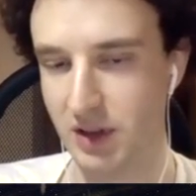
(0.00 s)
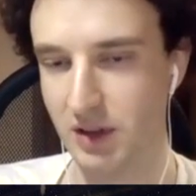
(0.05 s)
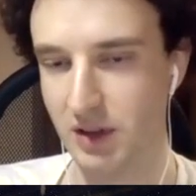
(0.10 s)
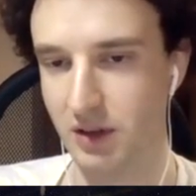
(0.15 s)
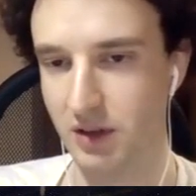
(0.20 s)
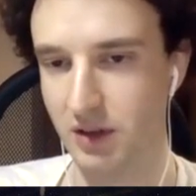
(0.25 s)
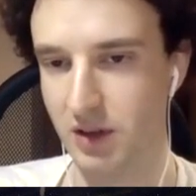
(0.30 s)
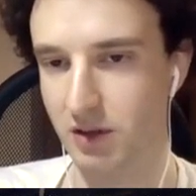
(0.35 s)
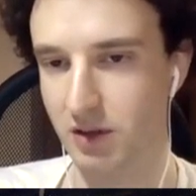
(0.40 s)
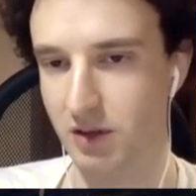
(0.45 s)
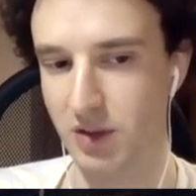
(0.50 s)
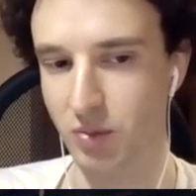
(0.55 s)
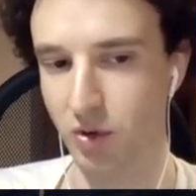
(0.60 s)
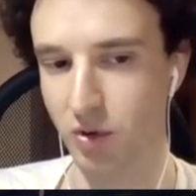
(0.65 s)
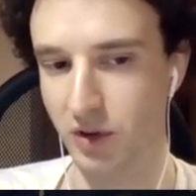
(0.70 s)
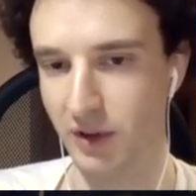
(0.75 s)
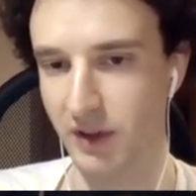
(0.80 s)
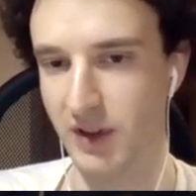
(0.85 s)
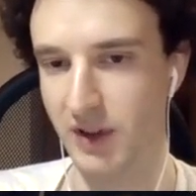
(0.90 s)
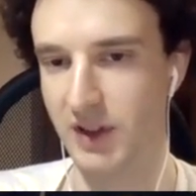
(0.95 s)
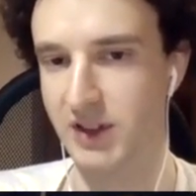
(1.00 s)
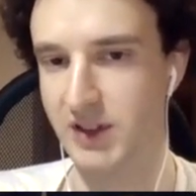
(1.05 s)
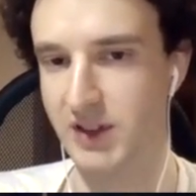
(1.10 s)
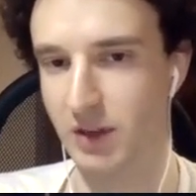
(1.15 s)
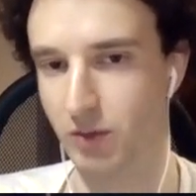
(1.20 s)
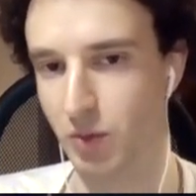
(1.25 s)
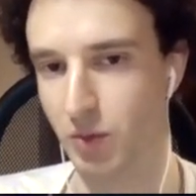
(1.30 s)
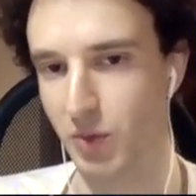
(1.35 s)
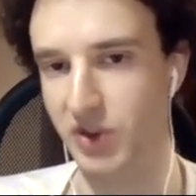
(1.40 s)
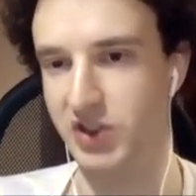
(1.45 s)
The only important thing is
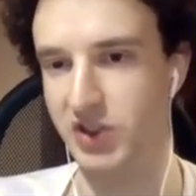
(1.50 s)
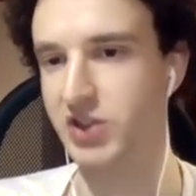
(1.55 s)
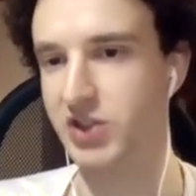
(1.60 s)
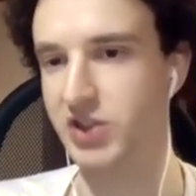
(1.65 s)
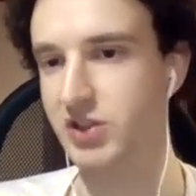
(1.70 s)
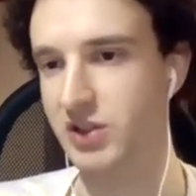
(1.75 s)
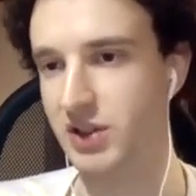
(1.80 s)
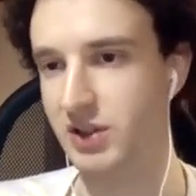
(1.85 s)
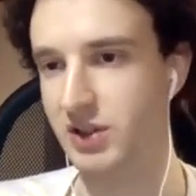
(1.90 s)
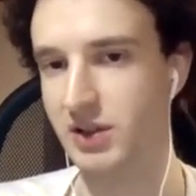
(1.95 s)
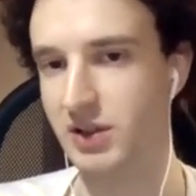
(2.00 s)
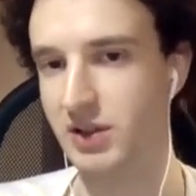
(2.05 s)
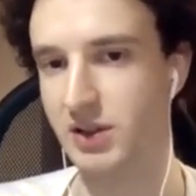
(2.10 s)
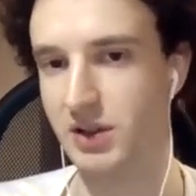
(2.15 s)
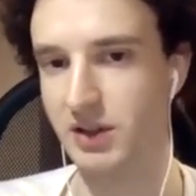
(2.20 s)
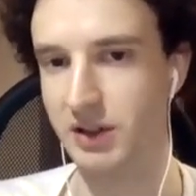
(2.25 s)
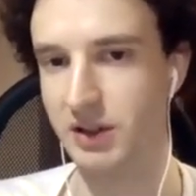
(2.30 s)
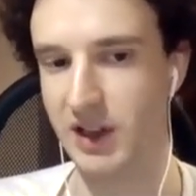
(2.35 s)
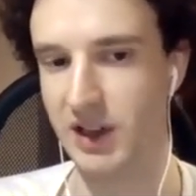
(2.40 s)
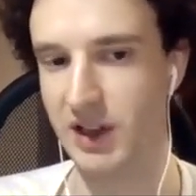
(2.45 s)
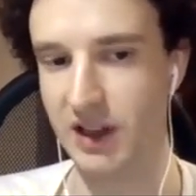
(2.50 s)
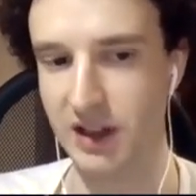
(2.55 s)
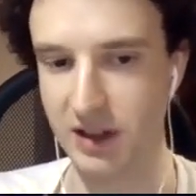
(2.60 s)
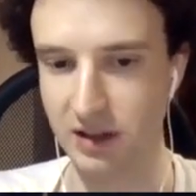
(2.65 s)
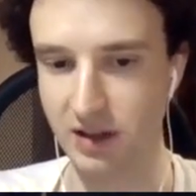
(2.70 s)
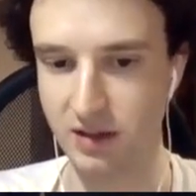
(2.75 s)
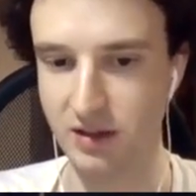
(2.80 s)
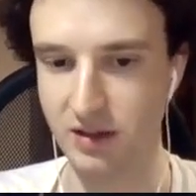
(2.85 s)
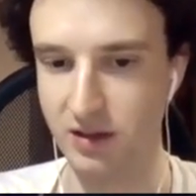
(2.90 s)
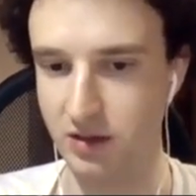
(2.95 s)
that we're partitioning the
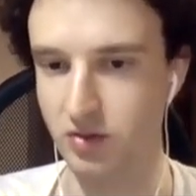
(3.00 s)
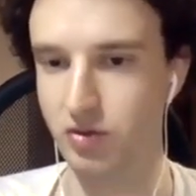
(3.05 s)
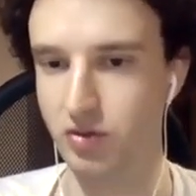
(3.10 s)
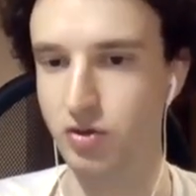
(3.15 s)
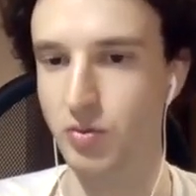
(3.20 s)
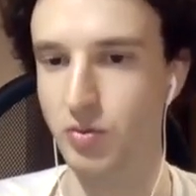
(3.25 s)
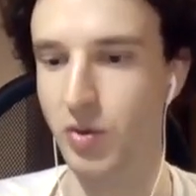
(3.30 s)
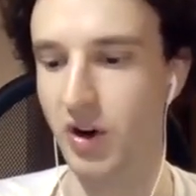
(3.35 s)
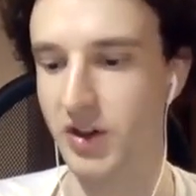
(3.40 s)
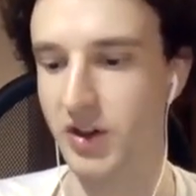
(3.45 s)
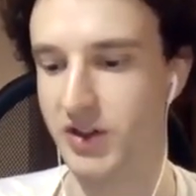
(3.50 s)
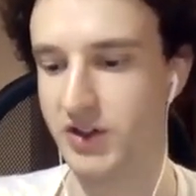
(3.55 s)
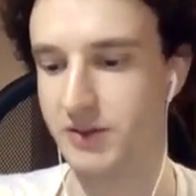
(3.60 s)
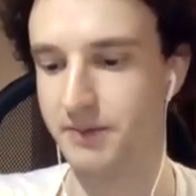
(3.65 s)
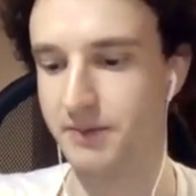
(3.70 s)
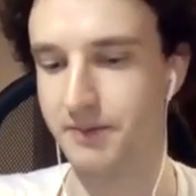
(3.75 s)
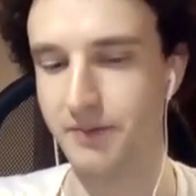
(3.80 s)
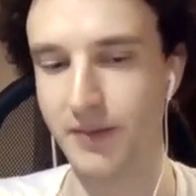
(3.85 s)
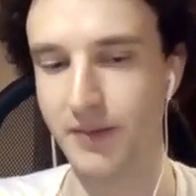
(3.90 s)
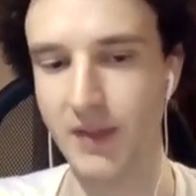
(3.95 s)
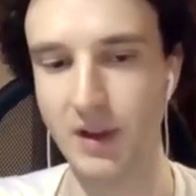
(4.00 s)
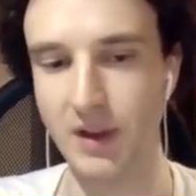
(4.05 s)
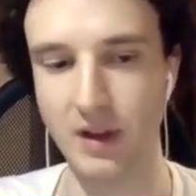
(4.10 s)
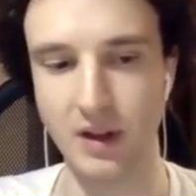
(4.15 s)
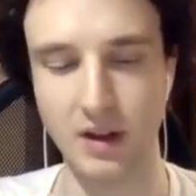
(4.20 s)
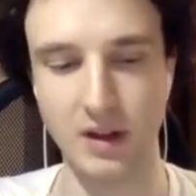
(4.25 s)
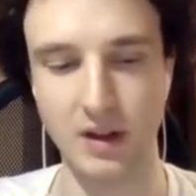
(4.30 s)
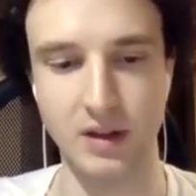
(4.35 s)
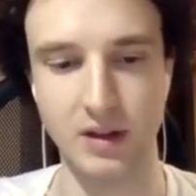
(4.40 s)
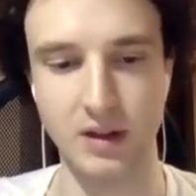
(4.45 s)
cake into two parts.
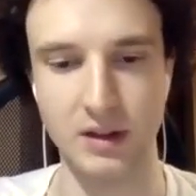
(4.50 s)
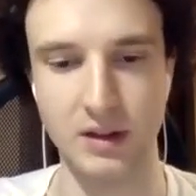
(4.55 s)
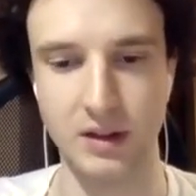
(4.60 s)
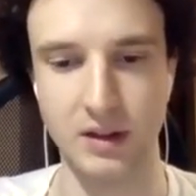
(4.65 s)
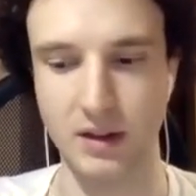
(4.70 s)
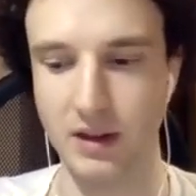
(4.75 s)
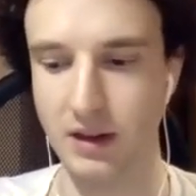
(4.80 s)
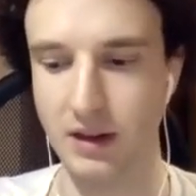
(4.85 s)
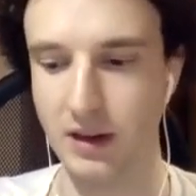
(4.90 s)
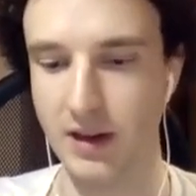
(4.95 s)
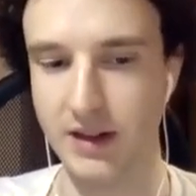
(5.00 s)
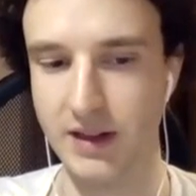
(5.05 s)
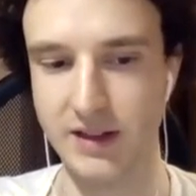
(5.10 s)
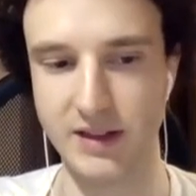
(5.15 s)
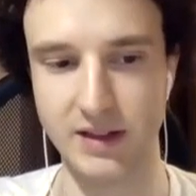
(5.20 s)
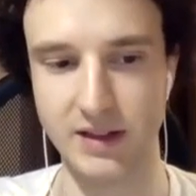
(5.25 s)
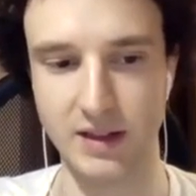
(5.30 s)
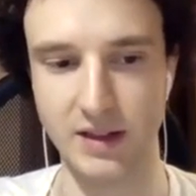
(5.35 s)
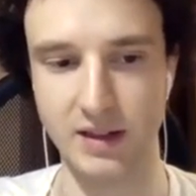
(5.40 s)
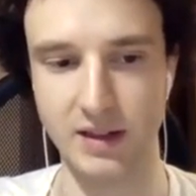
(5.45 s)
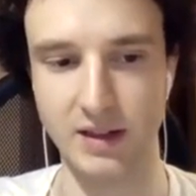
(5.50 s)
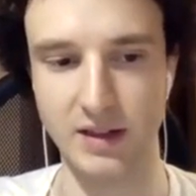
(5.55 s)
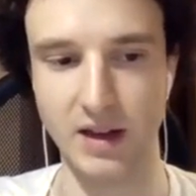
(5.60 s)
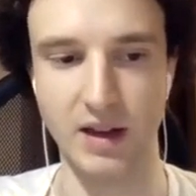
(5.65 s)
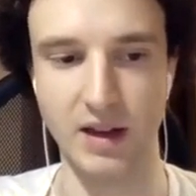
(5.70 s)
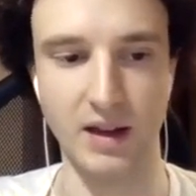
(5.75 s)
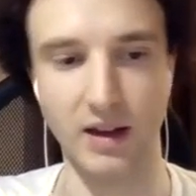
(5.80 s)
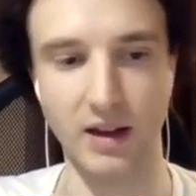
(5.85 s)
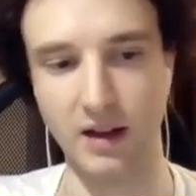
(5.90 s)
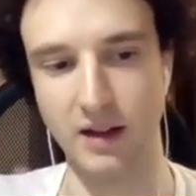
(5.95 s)
Let's,
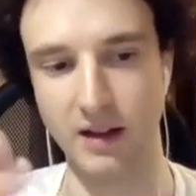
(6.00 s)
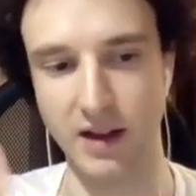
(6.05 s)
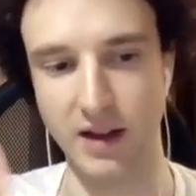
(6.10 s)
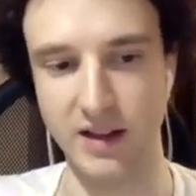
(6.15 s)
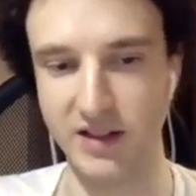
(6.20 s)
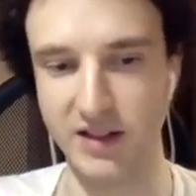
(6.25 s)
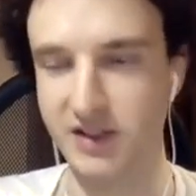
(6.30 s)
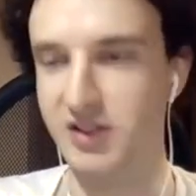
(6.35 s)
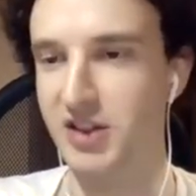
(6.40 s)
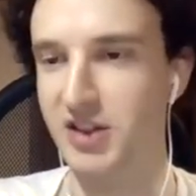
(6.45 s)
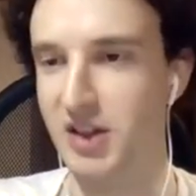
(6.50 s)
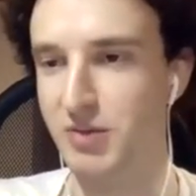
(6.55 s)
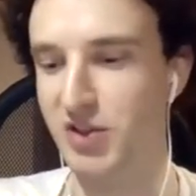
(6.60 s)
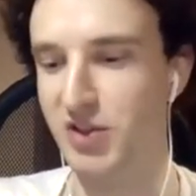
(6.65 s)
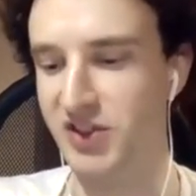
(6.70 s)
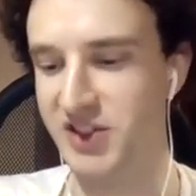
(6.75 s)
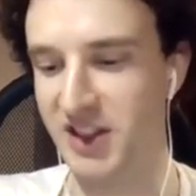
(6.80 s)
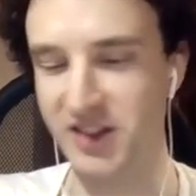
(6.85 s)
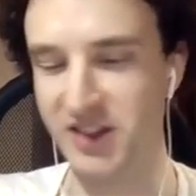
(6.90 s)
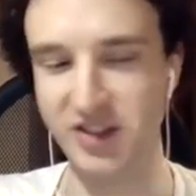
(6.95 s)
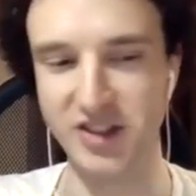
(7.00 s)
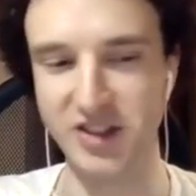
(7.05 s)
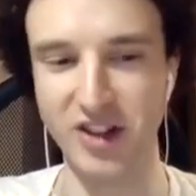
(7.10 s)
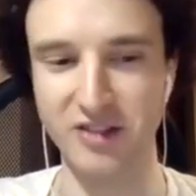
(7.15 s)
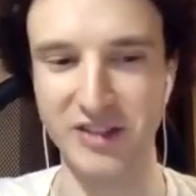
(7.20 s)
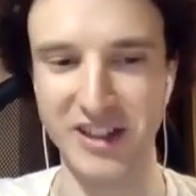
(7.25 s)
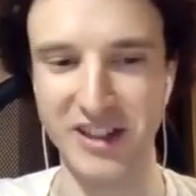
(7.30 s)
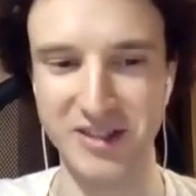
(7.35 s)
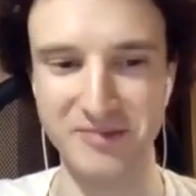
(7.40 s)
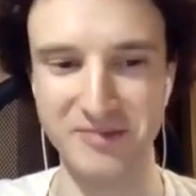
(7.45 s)
hence the name consensus
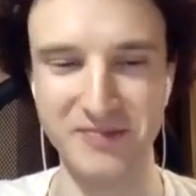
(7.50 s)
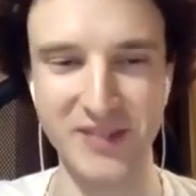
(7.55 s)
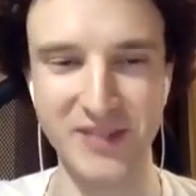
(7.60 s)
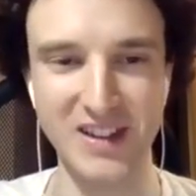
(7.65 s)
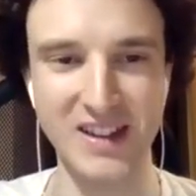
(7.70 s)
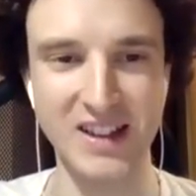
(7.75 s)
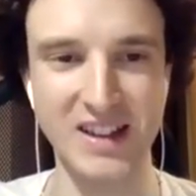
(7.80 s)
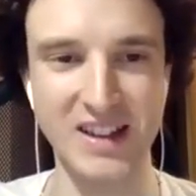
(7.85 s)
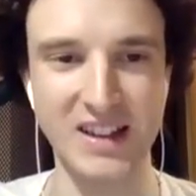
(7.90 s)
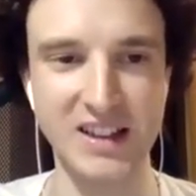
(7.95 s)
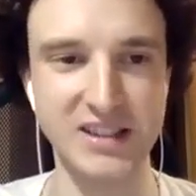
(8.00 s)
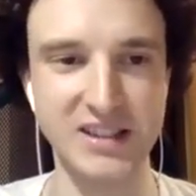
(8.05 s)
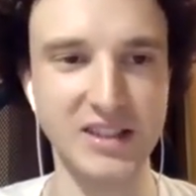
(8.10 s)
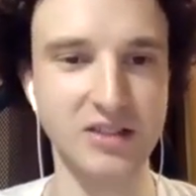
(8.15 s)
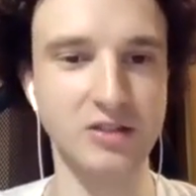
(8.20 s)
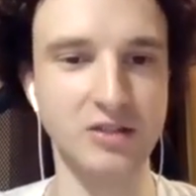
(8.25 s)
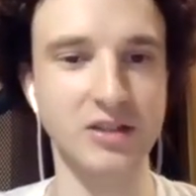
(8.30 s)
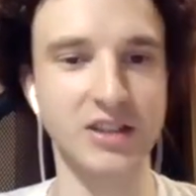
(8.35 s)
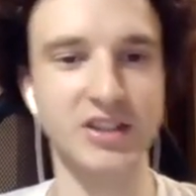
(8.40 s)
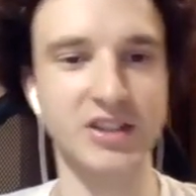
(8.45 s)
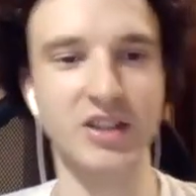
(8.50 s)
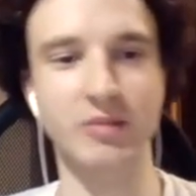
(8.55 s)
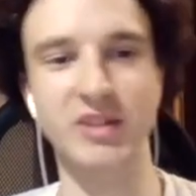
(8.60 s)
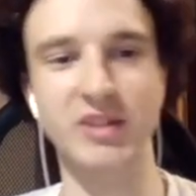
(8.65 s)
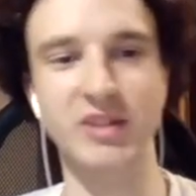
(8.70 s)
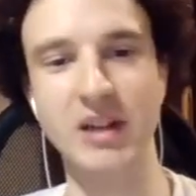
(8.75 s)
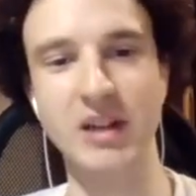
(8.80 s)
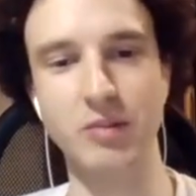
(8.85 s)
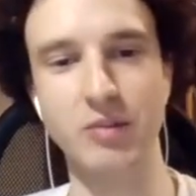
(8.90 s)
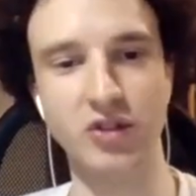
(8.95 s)
halving. Let's take a look at some
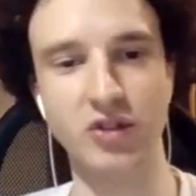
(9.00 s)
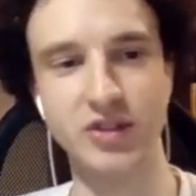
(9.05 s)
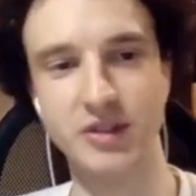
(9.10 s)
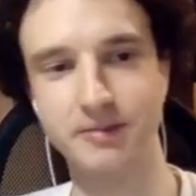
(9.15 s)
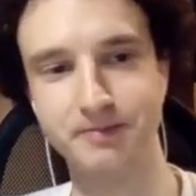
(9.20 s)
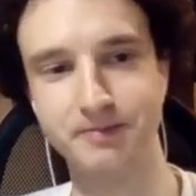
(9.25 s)
examples.